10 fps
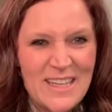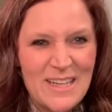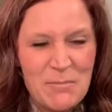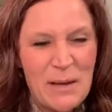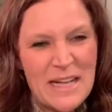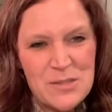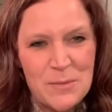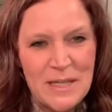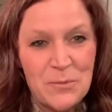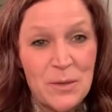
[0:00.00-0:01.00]
in a box
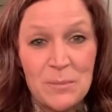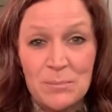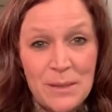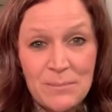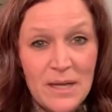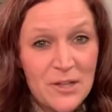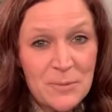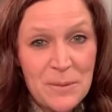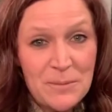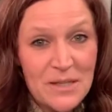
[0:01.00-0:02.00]
blind where people
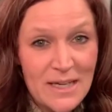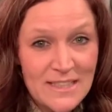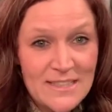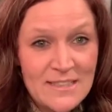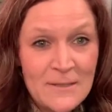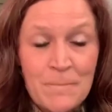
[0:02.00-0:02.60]
other people hunt.